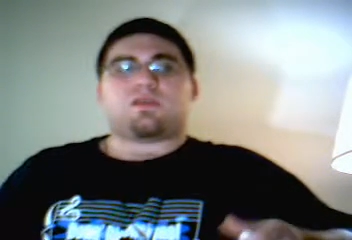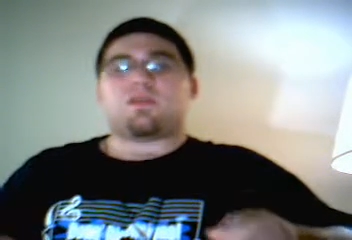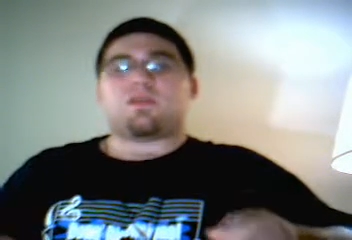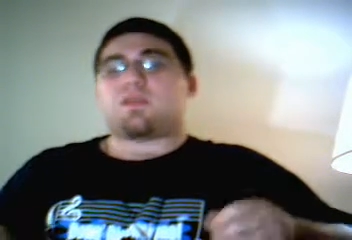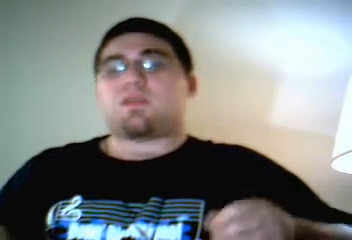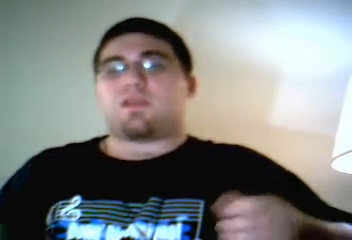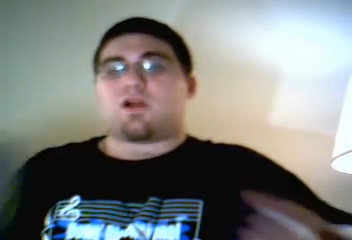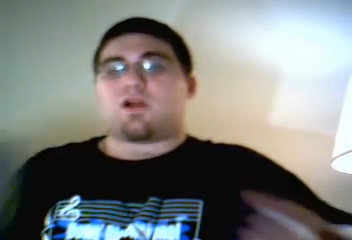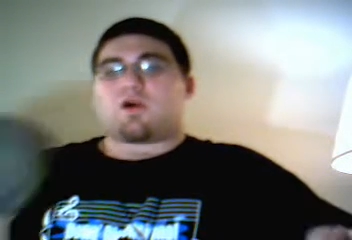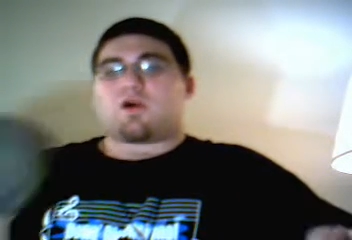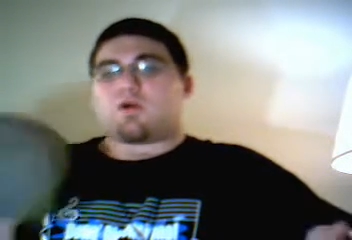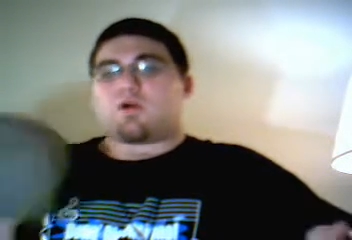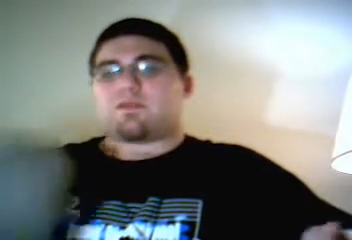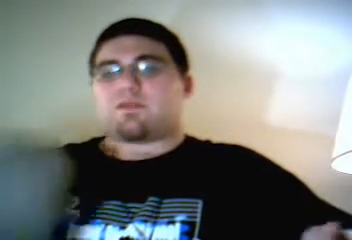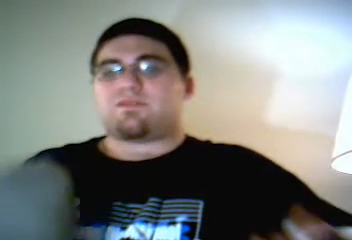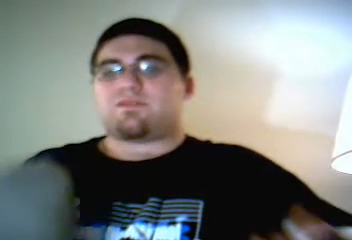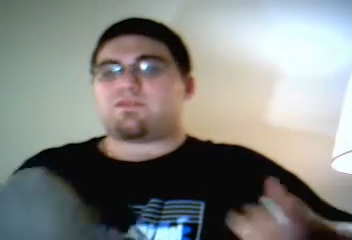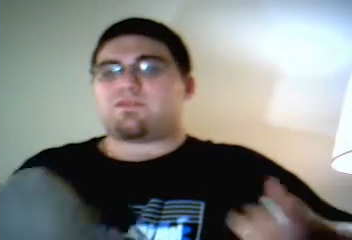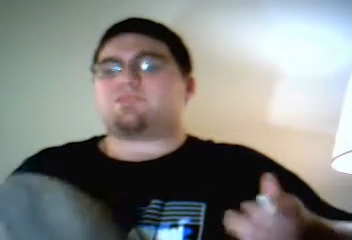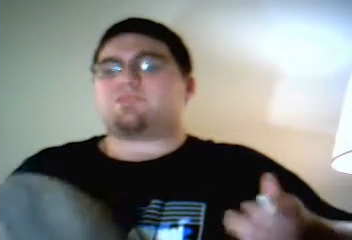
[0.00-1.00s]
you know,
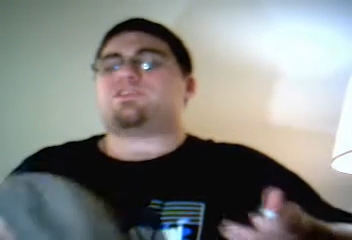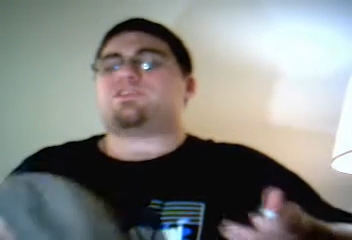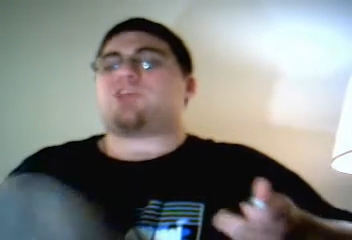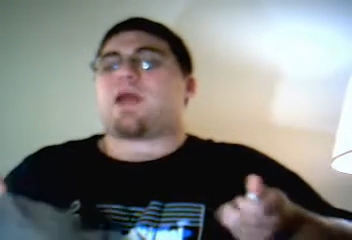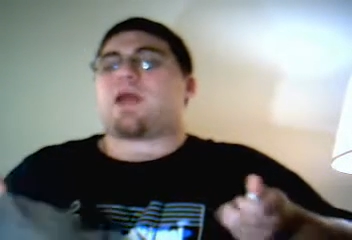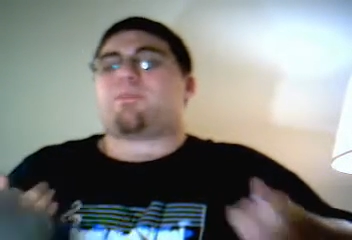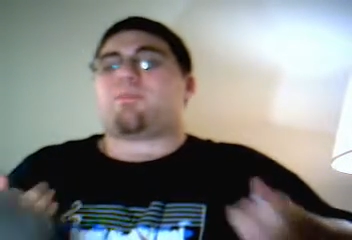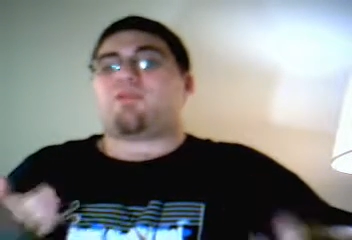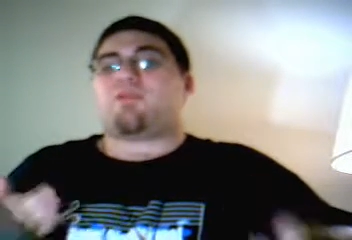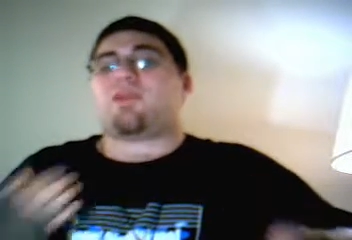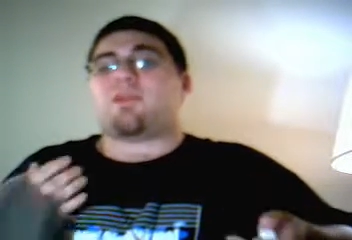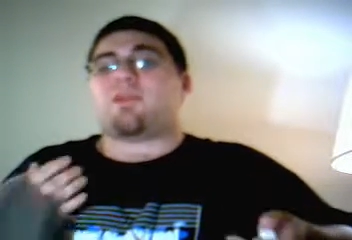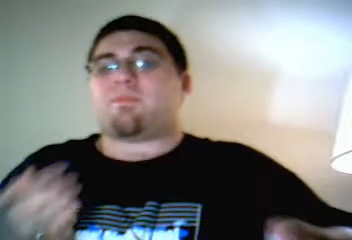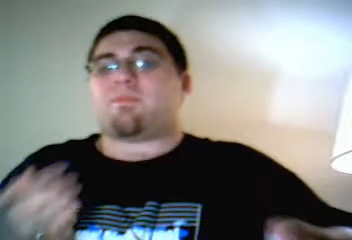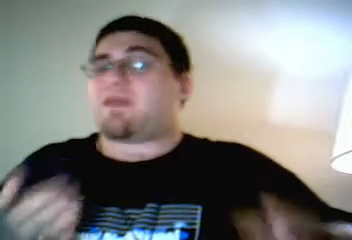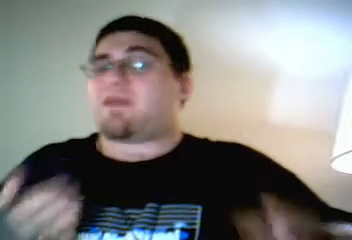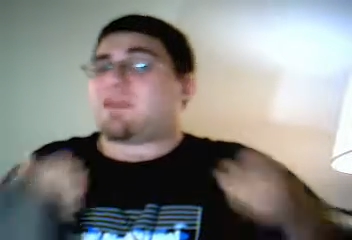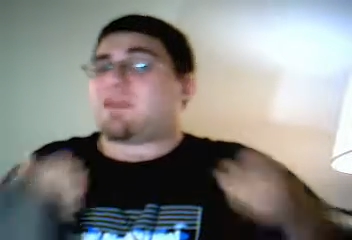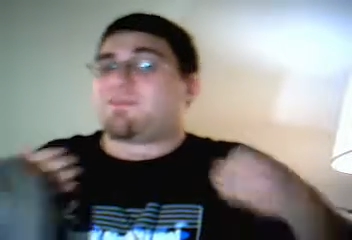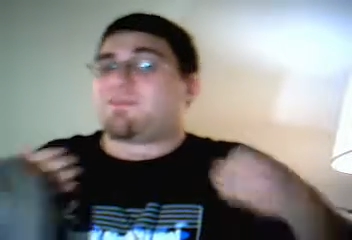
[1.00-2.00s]
Shia played him
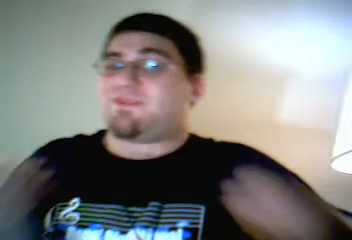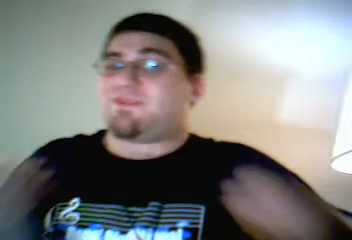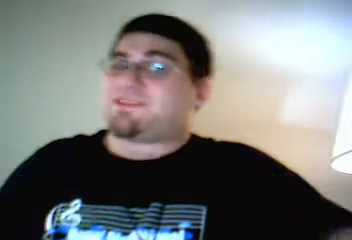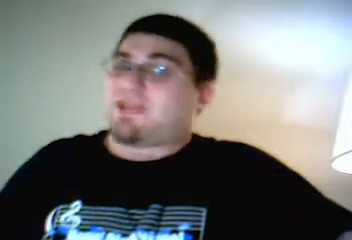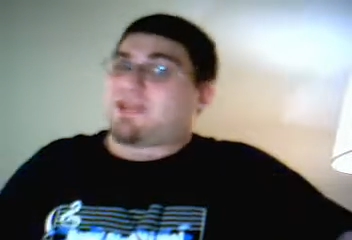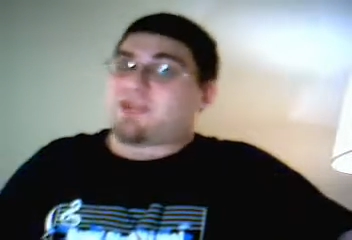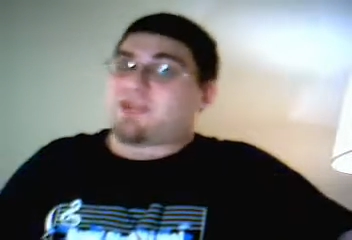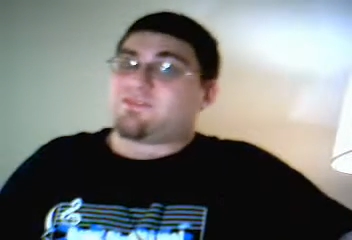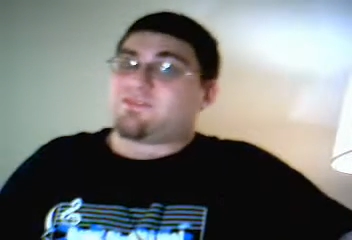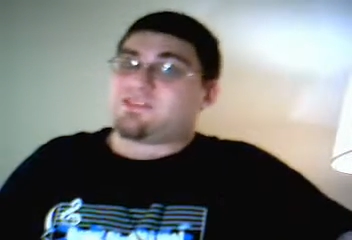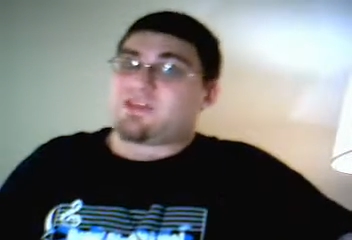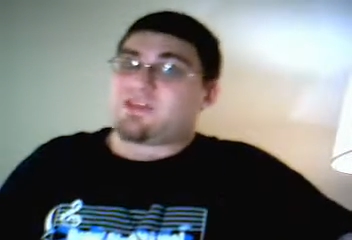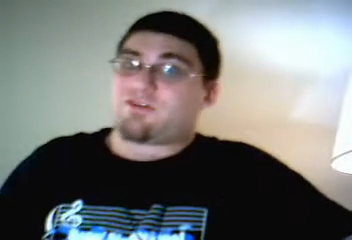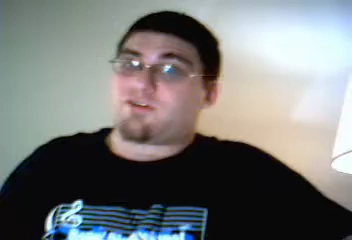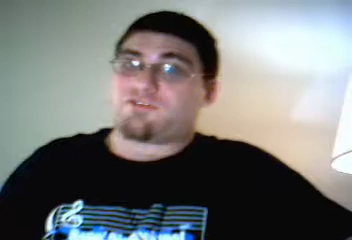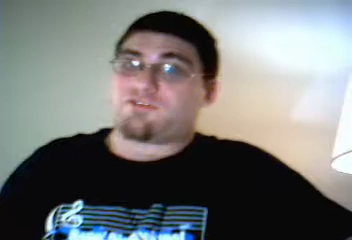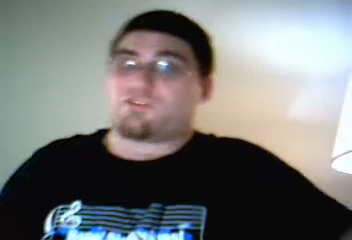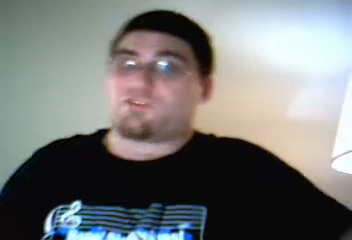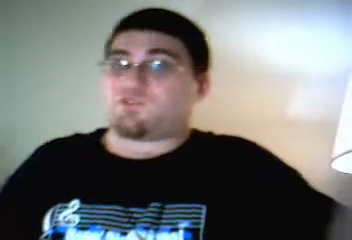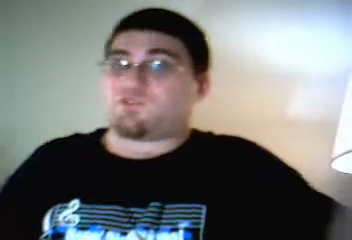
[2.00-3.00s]
like he plays a lot of his
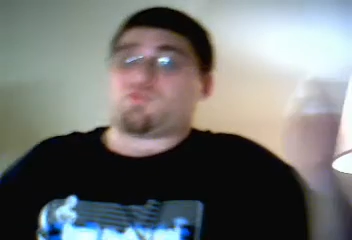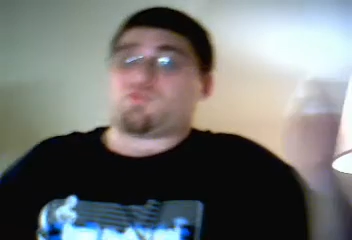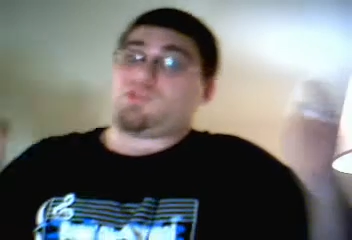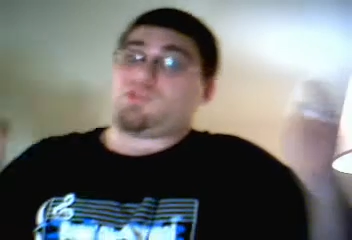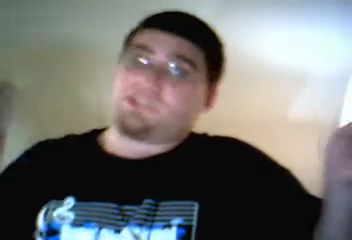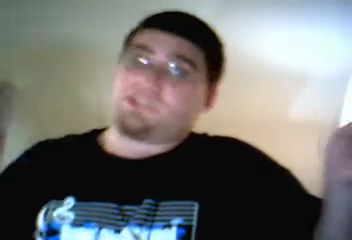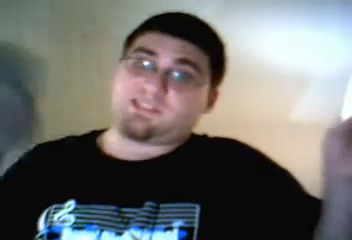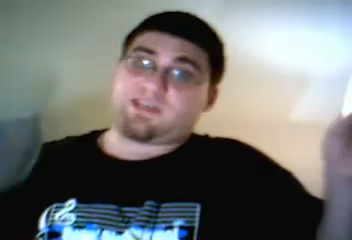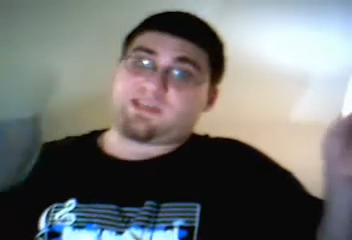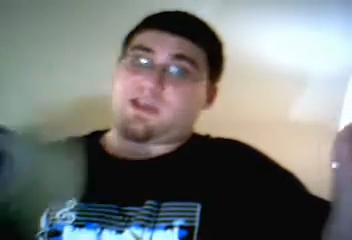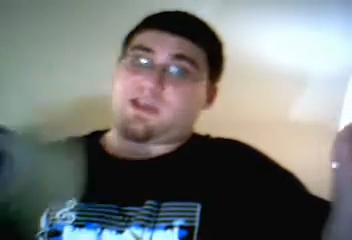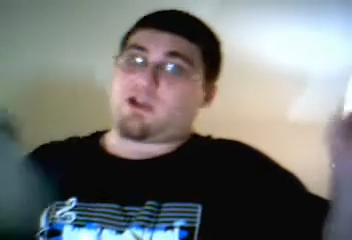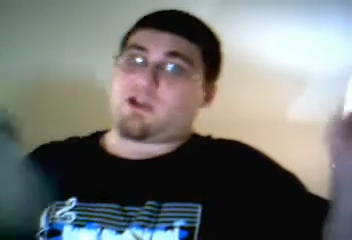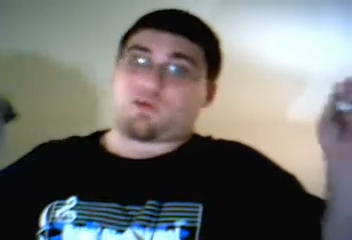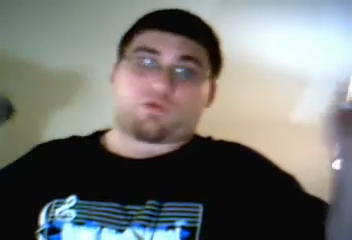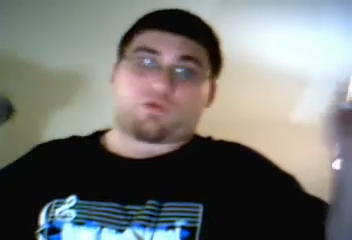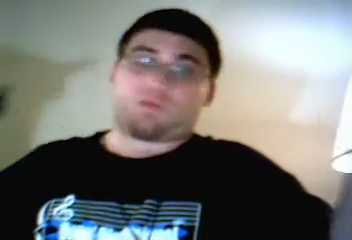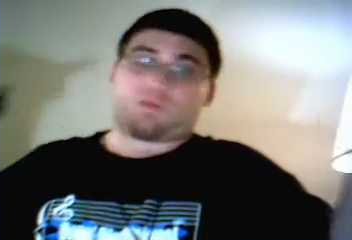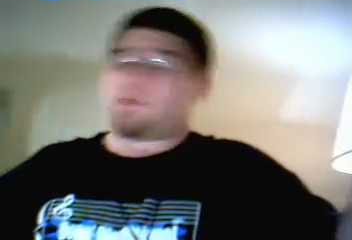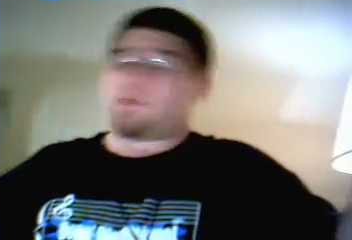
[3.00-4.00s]
characters, really
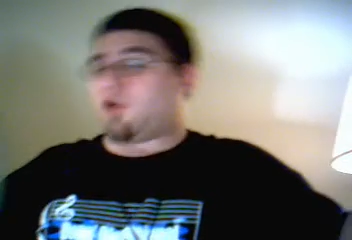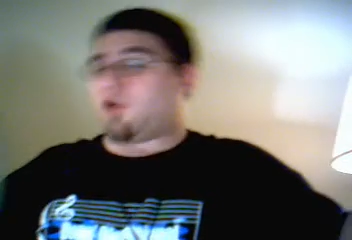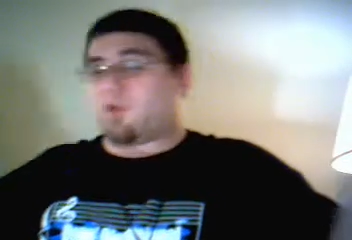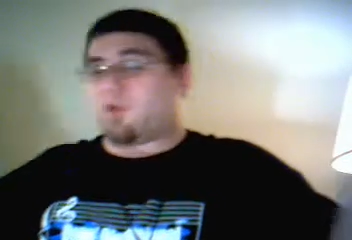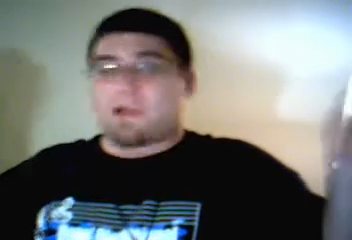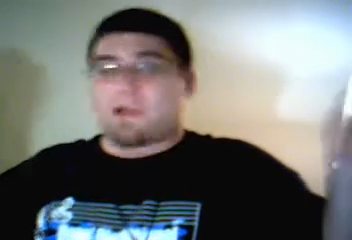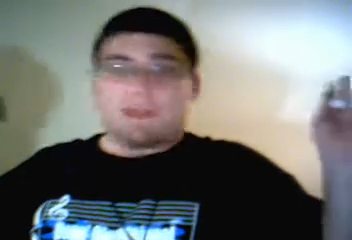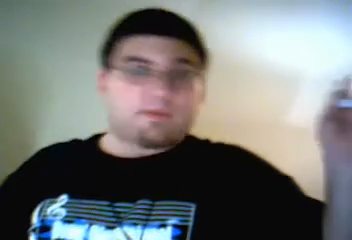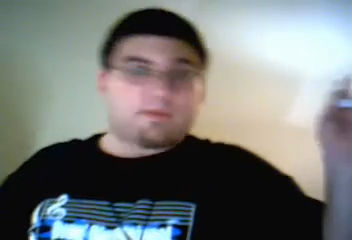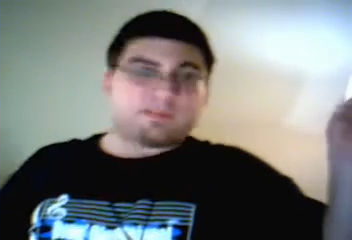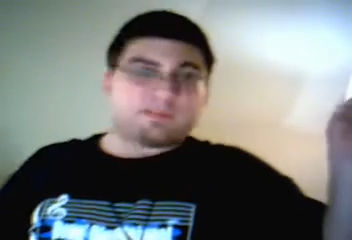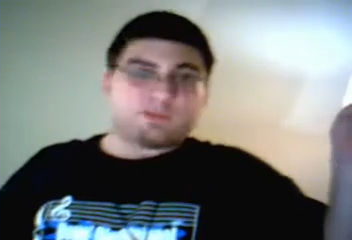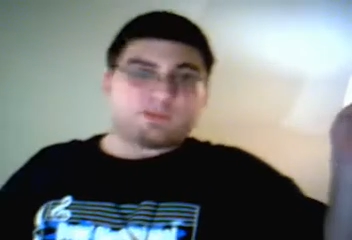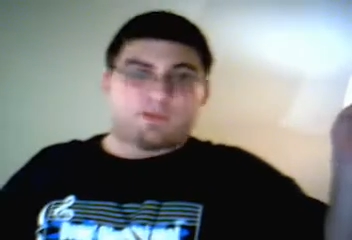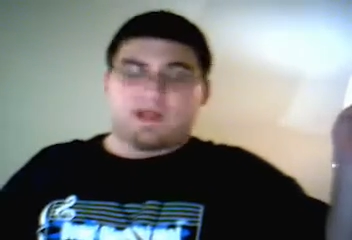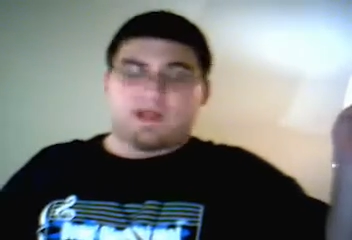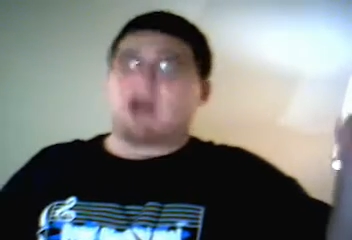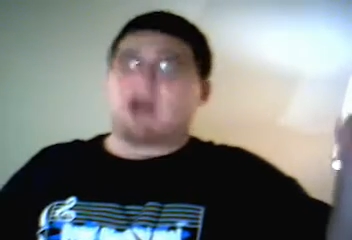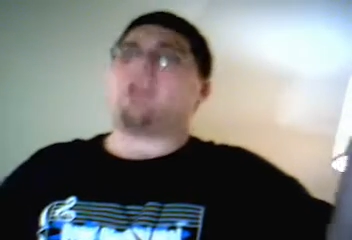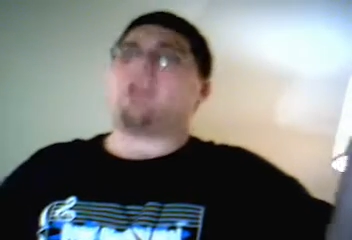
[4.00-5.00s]
scared, really, oh my god, what's
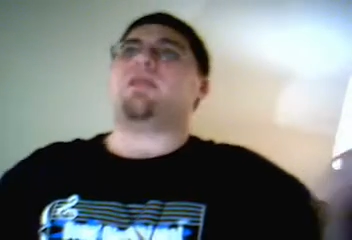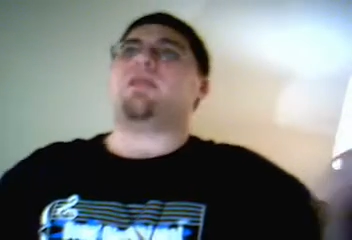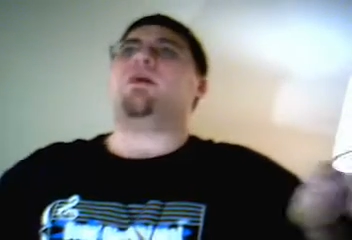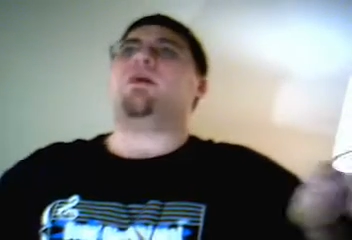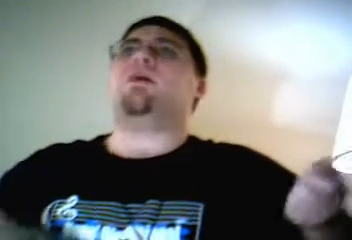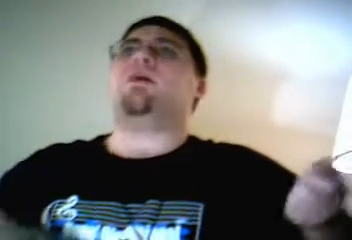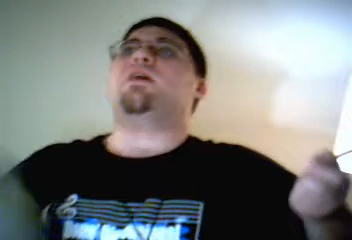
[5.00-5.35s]
going on?